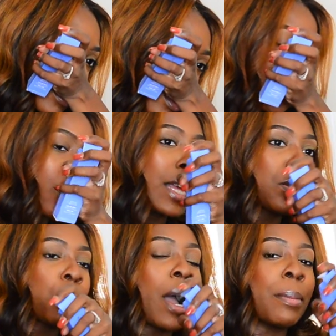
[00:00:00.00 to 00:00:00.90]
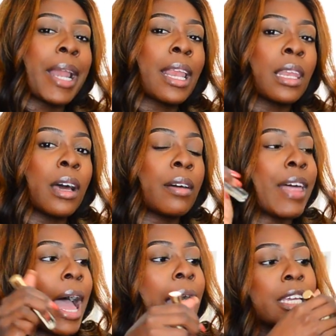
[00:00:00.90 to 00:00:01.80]
So that's why, but I love
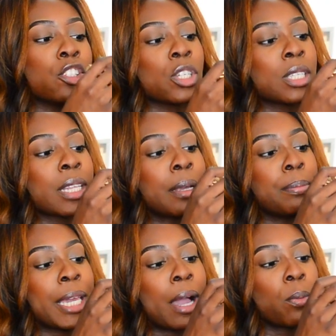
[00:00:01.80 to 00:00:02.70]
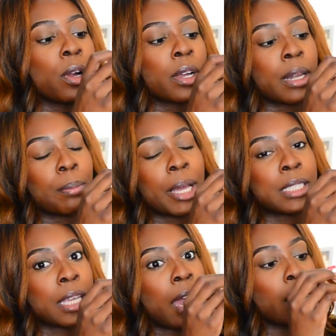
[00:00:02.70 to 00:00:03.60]
that I can just like be at work and I'm
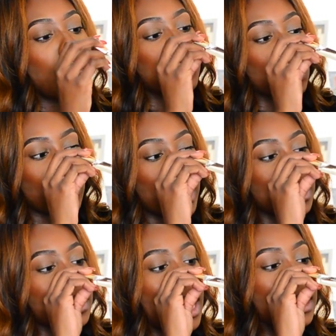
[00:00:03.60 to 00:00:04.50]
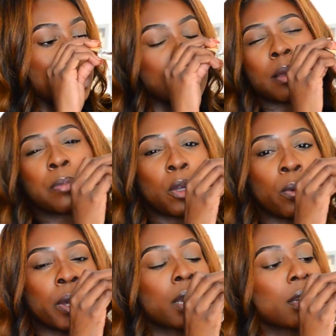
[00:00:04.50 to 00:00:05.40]
like, dad, I'm stressed, I need something
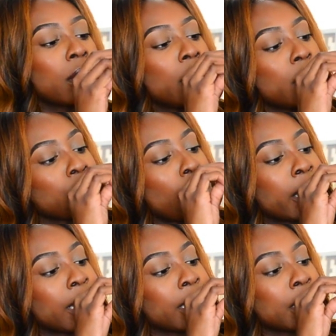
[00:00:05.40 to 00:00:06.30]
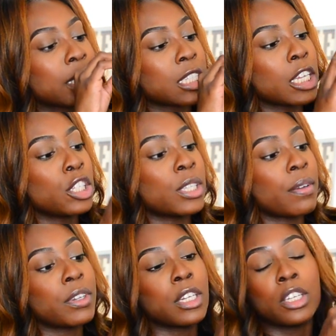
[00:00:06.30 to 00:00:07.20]
quick. So I think this is gonna
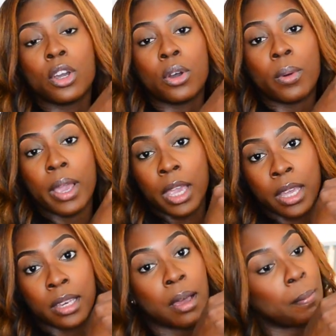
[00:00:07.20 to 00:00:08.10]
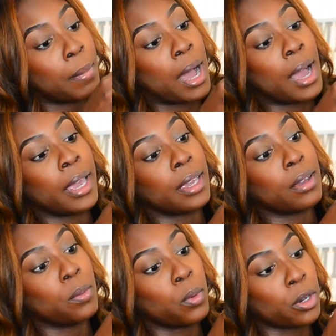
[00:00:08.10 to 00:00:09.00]
definitely go in my
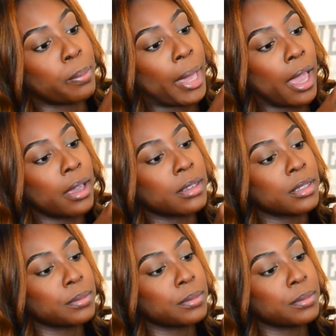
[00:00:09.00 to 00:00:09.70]
work bag.